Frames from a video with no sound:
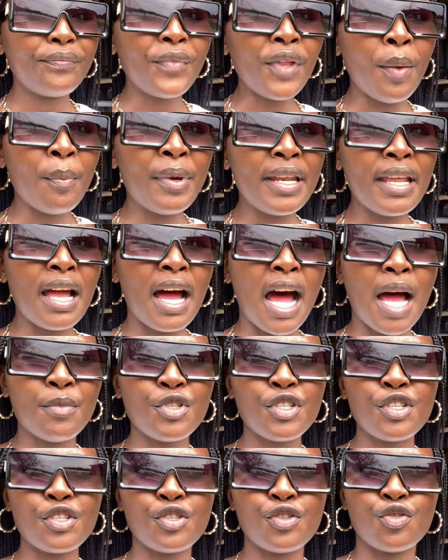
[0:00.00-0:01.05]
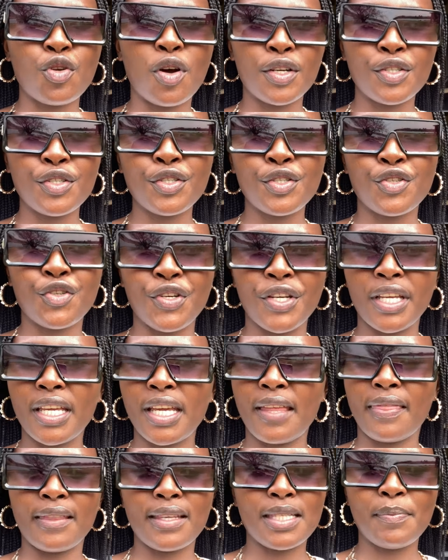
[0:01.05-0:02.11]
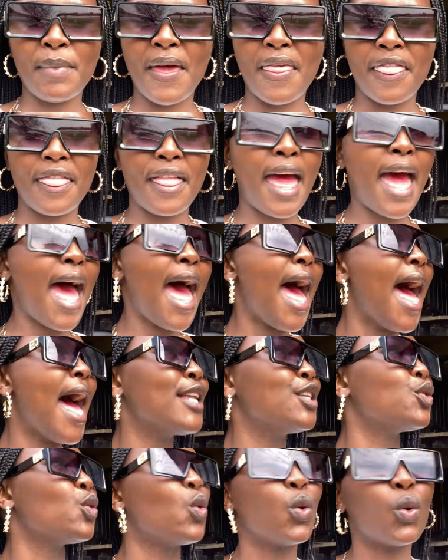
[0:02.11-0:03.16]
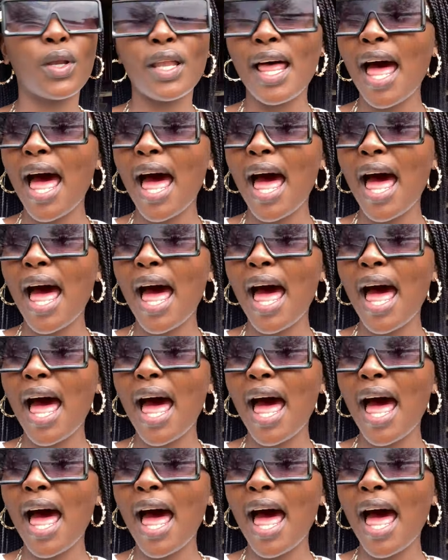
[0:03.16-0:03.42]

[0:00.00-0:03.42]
but yeah, I'm just not drinking this month at all.